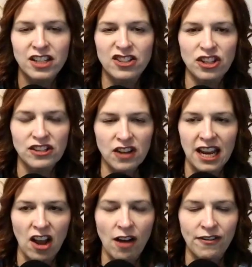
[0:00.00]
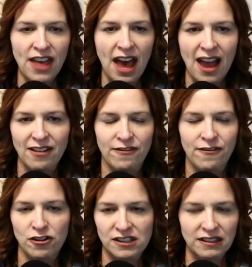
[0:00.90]
to just take off that
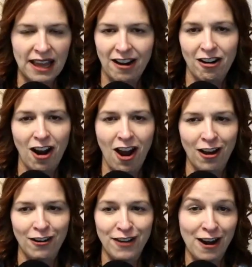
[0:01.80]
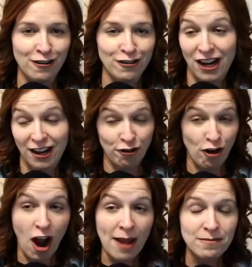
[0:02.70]
first layer of energetic
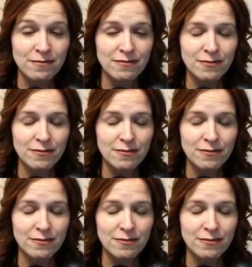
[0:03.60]
grime.